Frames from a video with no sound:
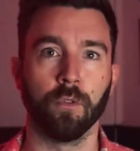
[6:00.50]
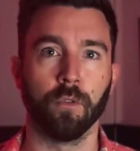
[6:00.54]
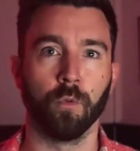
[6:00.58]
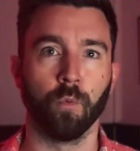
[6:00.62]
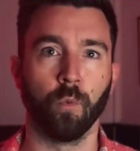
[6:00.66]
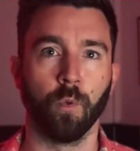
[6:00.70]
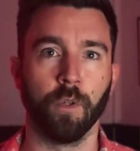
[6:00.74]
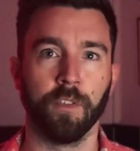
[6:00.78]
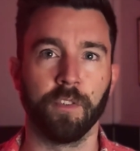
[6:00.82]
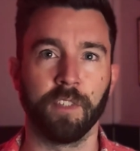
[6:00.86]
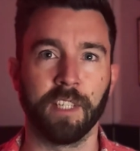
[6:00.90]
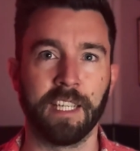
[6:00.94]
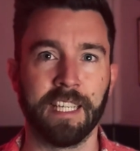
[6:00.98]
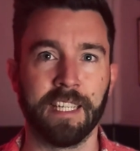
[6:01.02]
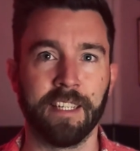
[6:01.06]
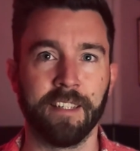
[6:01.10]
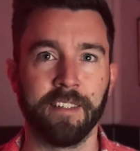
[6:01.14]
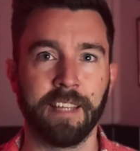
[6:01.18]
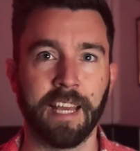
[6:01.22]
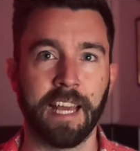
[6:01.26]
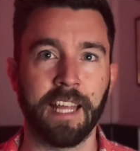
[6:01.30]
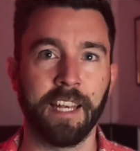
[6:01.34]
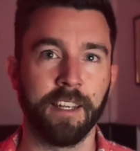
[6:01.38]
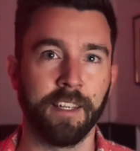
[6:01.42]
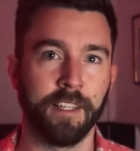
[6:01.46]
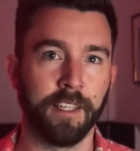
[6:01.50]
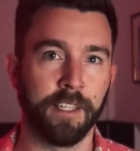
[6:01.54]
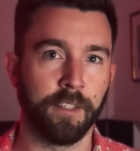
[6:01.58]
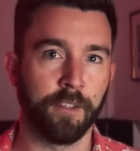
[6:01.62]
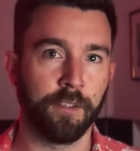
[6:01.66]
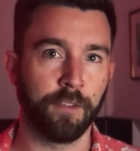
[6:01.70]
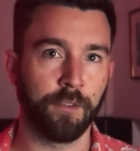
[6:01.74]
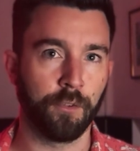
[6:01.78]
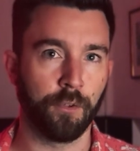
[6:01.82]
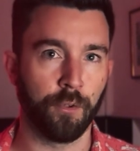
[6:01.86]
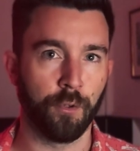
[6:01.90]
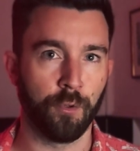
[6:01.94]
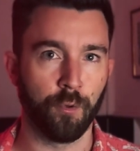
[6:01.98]
was intended
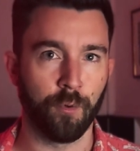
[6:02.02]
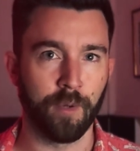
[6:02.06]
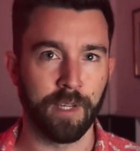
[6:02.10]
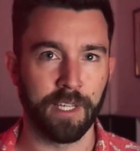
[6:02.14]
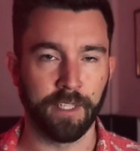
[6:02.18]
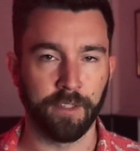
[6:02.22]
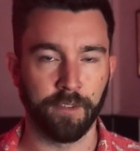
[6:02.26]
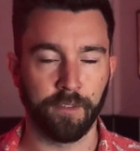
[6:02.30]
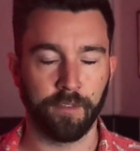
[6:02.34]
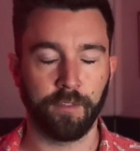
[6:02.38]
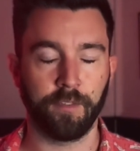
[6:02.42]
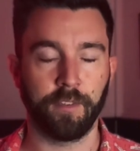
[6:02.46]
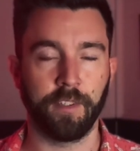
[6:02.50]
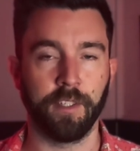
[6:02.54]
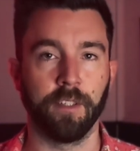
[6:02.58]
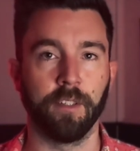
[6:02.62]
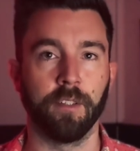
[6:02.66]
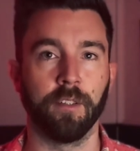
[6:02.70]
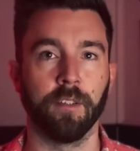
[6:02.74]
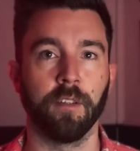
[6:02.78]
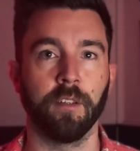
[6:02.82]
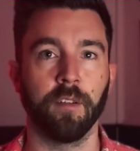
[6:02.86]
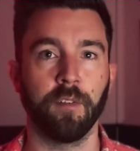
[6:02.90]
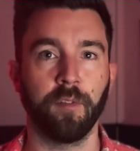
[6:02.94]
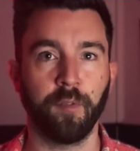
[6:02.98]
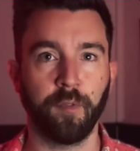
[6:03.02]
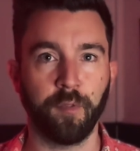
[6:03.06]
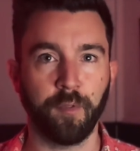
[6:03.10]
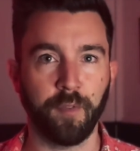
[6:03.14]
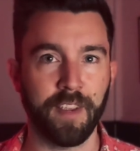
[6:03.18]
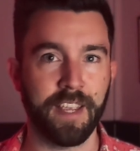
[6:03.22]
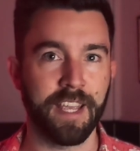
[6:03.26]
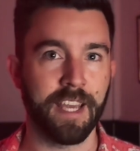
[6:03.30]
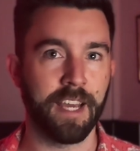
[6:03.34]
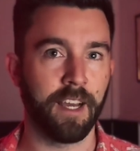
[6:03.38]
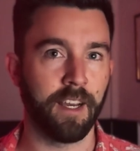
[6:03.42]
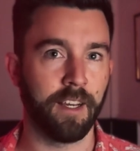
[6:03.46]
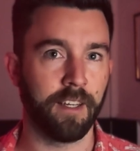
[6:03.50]
to instill
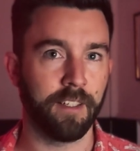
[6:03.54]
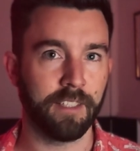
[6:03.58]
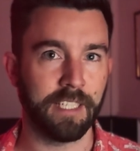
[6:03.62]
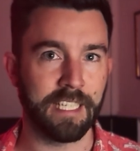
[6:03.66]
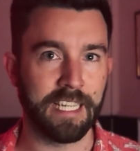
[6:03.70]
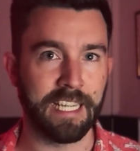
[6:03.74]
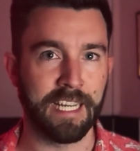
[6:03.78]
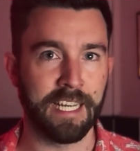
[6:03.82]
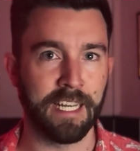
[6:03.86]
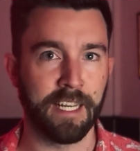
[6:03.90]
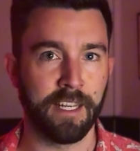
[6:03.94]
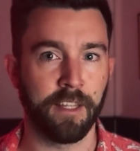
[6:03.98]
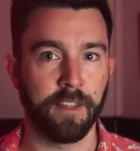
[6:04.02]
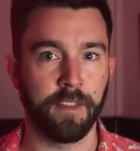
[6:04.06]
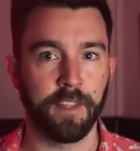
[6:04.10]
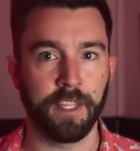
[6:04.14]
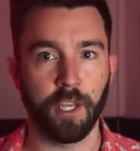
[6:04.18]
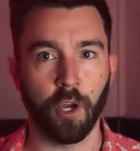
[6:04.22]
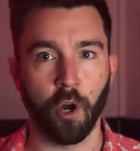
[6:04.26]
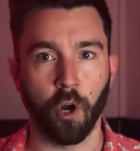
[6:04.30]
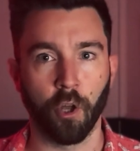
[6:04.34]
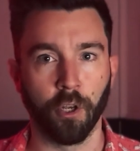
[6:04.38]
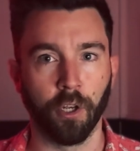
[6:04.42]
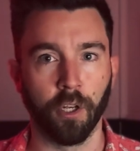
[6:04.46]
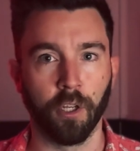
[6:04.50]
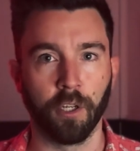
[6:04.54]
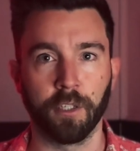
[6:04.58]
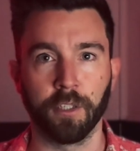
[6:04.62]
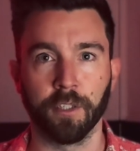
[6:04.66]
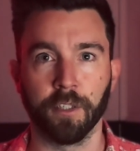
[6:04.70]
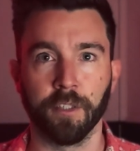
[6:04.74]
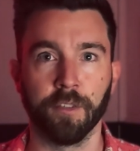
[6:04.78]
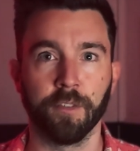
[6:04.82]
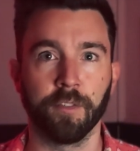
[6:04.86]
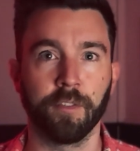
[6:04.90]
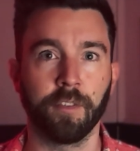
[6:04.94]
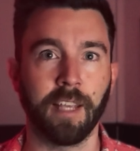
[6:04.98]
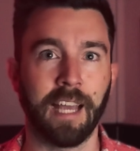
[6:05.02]
fear in the
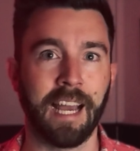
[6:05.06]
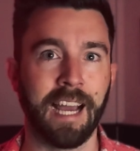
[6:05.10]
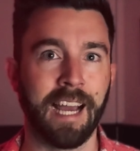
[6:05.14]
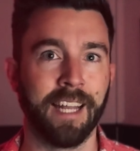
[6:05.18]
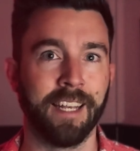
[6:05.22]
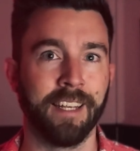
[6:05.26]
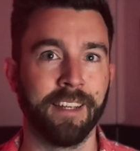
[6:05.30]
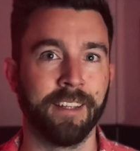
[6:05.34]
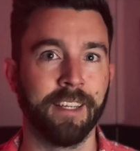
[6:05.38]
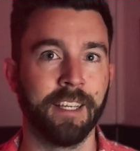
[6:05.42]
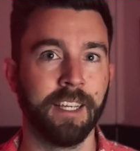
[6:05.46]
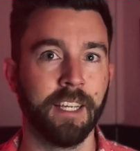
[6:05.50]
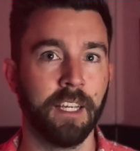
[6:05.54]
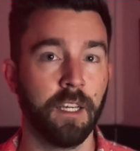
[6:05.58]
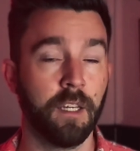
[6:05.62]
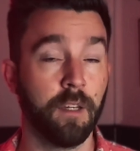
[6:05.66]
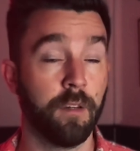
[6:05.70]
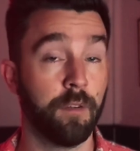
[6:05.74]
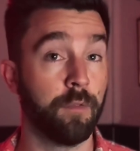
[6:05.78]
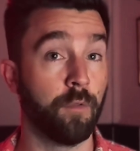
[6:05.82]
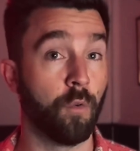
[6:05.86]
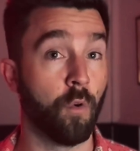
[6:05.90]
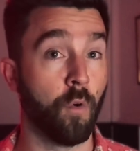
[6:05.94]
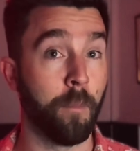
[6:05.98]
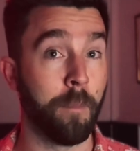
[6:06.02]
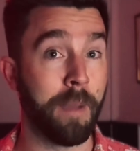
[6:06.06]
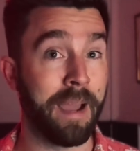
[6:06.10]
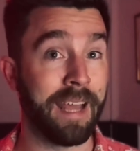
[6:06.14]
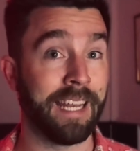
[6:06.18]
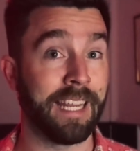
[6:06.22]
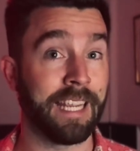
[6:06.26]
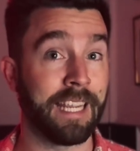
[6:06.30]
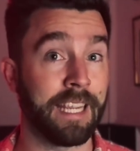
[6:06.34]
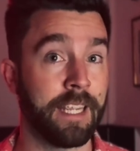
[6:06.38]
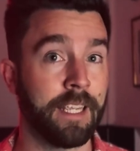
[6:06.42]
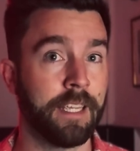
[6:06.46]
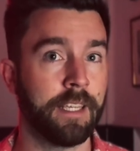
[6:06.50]
onlookers and, for many,